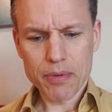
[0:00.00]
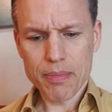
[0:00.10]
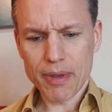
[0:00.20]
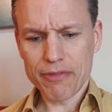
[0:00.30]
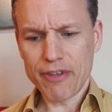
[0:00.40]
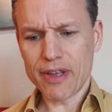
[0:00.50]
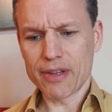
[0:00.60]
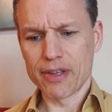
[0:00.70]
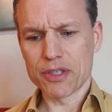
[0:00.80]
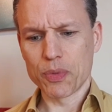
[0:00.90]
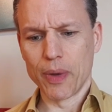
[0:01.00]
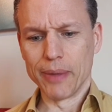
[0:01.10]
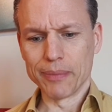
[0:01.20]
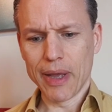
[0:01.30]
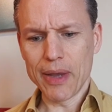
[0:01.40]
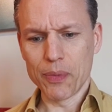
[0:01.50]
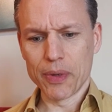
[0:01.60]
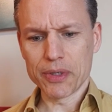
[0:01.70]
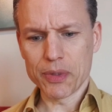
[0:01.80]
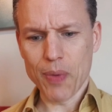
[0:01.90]
I'm a big fan of this one. I
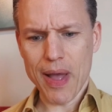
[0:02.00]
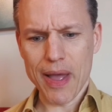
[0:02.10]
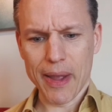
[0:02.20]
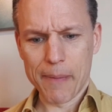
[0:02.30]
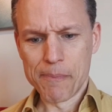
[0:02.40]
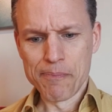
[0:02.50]
wonder why.